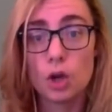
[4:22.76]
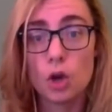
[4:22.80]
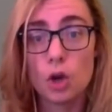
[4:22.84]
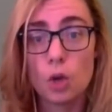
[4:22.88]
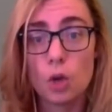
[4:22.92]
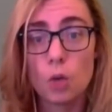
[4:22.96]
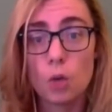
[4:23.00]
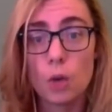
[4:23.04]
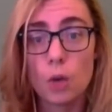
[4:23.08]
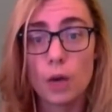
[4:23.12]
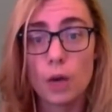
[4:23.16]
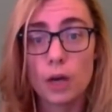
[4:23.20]

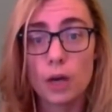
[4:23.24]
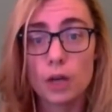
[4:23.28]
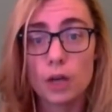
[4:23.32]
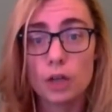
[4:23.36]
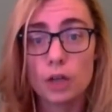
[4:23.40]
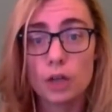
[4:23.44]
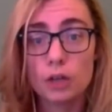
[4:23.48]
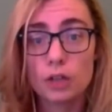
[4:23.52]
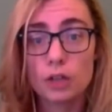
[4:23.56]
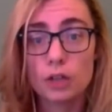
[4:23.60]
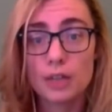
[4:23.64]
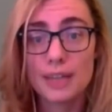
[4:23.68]
where
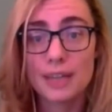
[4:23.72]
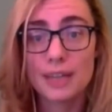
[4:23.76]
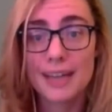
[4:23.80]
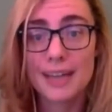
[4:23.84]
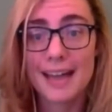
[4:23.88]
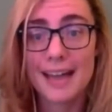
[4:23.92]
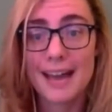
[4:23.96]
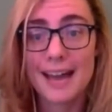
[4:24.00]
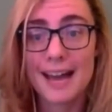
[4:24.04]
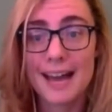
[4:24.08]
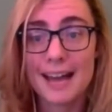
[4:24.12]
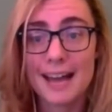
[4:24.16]
you're looking
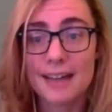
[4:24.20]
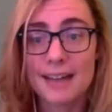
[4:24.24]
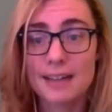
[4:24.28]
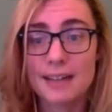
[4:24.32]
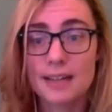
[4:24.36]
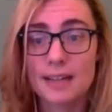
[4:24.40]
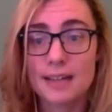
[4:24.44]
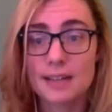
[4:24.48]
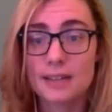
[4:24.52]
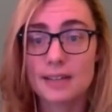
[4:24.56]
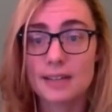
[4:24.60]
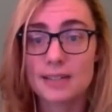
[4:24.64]
at
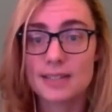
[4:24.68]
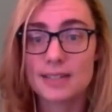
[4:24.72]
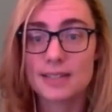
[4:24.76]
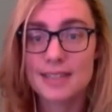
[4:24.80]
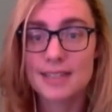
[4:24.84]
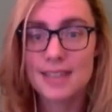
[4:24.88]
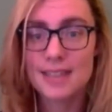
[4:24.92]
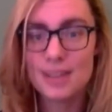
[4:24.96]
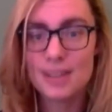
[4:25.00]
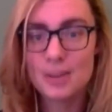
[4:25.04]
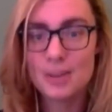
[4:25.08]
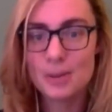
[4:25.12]

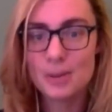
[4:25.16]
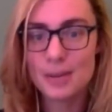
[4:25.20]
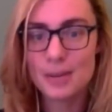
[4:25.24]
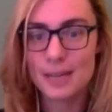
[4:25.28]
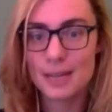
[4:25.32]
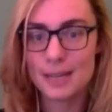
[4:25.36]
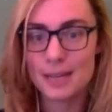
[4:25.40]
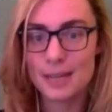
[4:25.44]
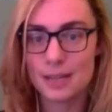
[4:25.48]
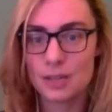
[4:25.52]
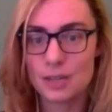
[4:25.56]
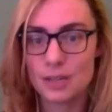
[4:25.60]

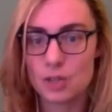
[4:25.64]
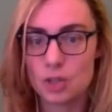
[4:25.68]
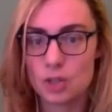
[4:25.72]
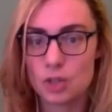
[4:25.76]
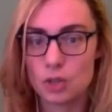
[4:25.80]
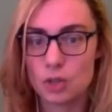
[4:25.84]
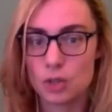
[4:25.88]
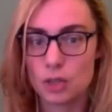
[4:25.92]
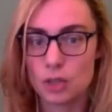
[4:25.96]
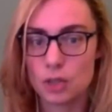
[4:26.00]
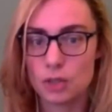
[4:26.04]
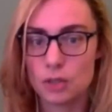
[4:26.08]
accelerating a
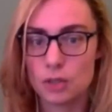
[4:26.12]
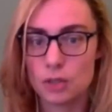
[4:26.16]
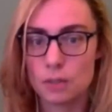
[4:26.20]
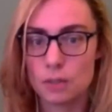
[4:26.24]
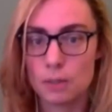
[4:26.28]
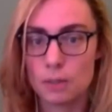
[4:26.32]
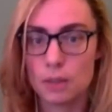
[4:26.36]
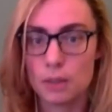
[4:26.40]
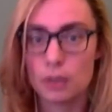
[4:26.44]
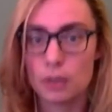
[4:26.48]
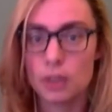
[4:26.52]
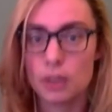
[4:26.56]
student
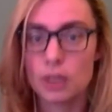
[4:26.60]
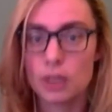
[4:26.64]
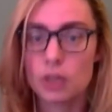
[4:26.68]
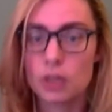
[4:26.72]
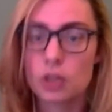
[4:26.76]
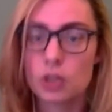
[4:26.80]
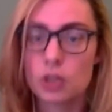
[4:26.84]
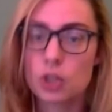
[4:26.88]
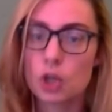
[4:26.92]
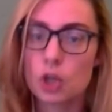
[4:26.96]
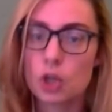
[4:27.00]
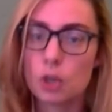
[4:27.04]
by looking at the
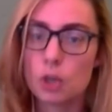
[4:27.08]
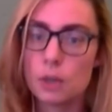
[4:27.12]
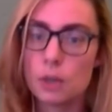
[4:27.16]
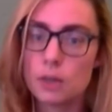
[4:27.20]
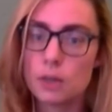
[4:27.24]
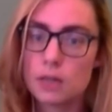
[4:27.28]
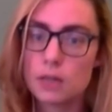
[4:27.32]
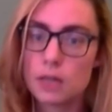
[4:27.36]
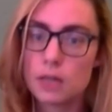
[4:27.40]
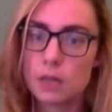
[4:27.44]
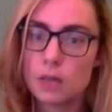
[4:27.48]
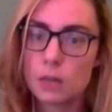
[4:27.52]
scope and
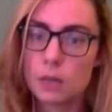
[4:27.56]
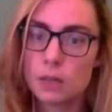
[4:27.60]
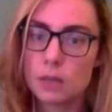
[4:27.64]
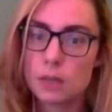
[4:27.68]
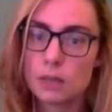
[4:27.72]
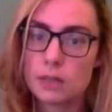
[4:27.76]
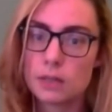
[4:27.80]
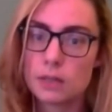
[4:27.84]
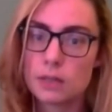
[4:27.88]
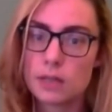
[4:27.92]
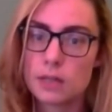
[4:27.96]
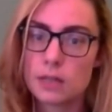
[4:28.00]

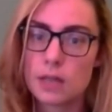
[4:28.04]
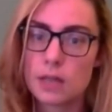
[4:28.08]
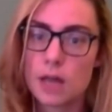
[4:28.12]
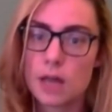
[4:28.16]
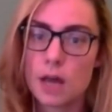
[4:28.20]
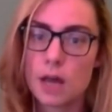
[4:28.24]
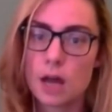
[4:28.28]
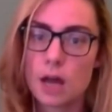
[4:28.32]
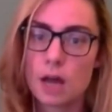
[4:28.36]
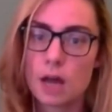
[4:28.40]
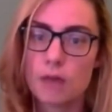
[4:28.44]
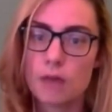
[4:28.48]
sequence
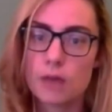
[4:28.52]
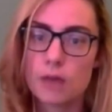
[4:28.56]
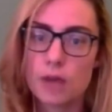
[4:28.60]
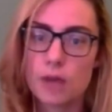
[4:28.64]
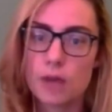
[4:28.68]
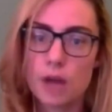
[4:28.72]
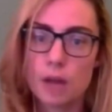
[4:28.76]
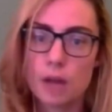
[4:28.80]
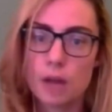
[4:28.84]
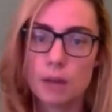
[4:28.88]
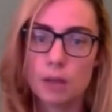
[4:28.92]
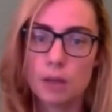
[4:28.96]
of the
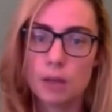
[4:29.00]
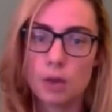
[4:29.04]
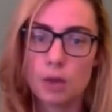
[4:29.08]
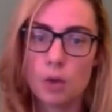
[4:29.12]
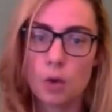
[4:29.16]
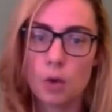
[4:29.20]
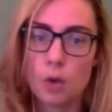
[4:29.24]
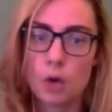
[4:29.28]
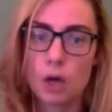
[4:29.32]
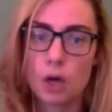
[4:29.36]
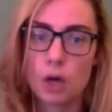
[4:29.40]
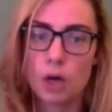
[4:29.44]
Common
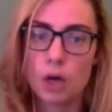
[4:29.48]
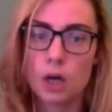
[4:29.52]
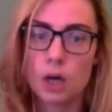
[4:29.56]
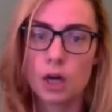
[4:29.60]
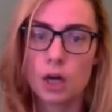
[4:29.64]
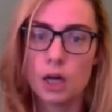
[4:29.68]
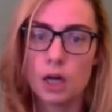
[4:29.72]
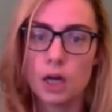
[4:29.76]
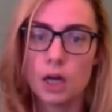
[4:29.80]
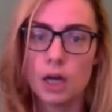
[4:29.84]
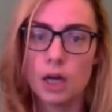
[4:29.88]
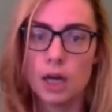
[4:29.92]
Core
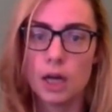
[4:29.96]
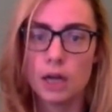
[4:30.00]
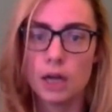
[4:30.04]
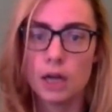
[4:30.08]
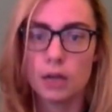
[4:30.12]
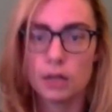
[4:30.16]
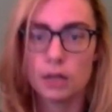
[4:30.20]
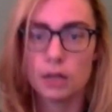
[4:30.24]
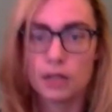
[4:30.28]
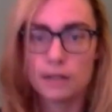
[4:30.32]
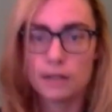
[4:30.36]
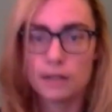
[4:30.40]
and
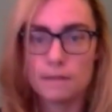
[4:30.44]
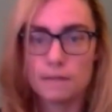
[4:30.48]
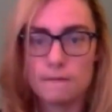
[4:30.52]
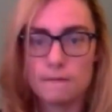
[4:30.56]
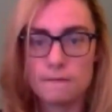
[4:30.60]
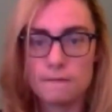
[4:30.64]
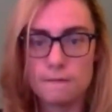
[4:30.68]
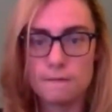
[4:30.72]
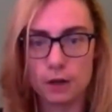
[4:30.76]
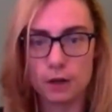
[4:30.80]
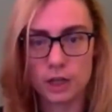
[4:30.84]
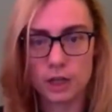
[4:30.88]
looking
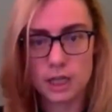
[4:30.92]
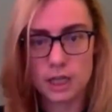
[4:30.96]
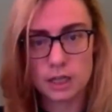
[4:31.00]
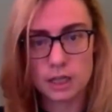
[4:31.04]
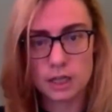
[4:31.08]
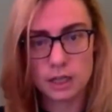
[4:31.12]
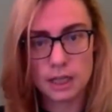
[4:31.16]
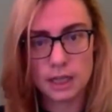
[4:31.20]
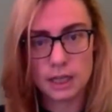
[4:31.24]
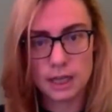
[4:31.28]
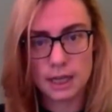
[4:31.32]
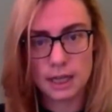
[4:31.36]

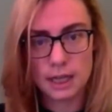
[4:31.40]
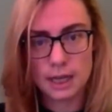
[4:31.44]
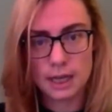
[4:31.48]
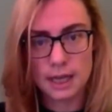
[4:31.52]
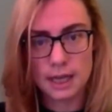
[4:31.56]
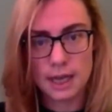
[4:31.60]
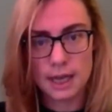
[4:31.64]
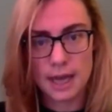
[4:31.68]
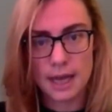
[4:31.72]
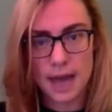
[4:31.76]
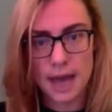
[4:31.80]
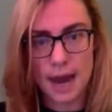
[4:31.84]
vertically
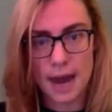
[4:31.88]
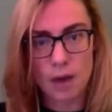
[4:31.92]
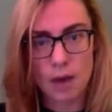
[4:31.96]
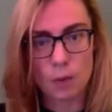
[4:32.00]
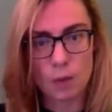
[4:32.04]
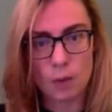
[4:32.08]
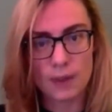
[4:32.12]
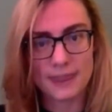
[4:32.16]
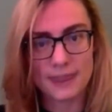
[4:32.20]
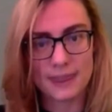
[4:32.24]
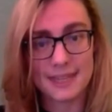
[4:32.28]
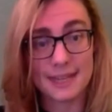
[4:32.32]
at
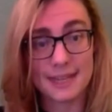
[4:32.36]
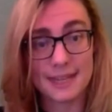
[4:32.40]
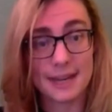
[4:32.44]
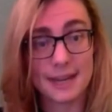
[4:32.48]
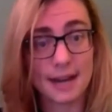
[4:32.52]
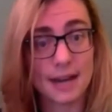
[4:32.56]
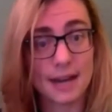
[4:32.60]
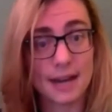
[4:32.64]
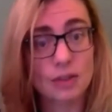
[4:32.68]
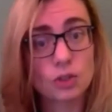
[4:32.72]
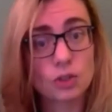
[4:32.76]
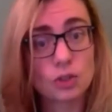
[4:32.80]
what the
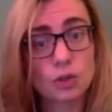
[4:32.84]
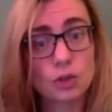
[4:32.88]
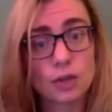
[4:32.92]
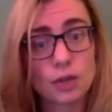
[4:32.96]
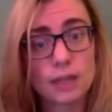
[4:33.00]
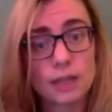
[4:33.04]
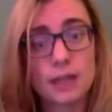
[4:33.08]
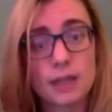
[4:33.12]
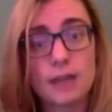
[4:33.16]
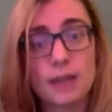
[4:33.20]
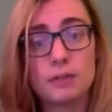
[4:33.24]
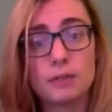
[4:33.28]
next
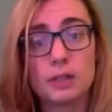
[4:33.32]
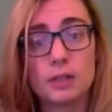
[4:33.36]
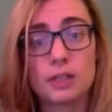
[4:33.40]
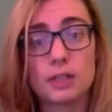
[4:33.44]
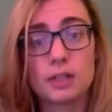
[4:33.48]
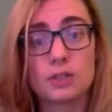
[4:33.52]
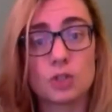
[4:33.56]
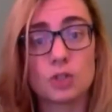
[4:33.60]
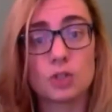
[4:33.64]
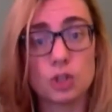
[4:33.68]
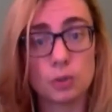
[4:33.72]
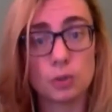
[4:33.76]
grade level
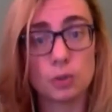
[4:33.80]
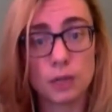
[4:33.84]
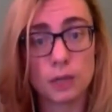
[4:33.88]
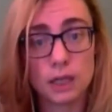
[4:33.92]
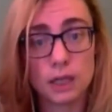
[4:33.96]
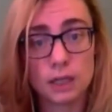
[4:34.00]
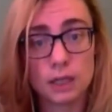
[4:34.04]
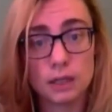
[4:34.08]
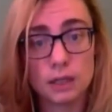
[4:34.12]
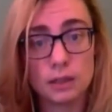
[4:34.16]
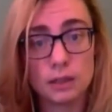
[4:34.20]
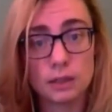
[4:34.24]
is
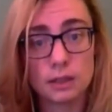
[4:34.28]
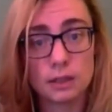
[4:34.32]
doing.